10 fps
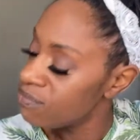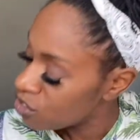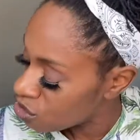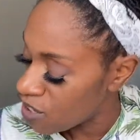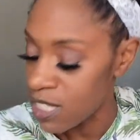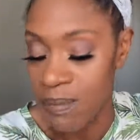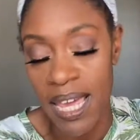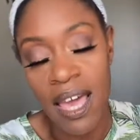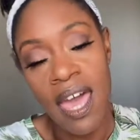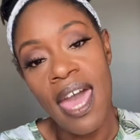Trust me.
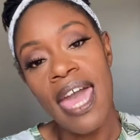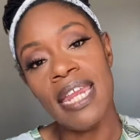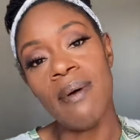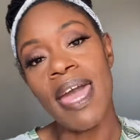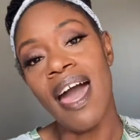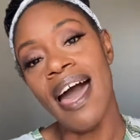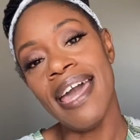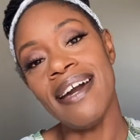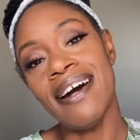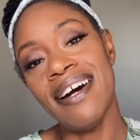Anyway, I
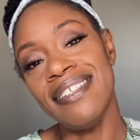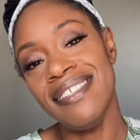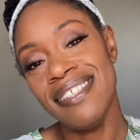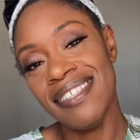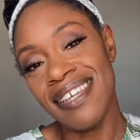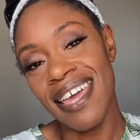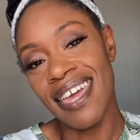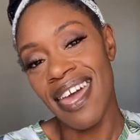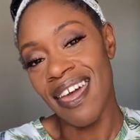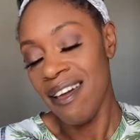gone. Take
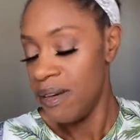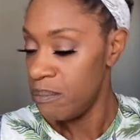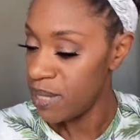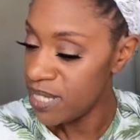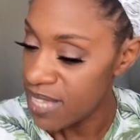care. Peace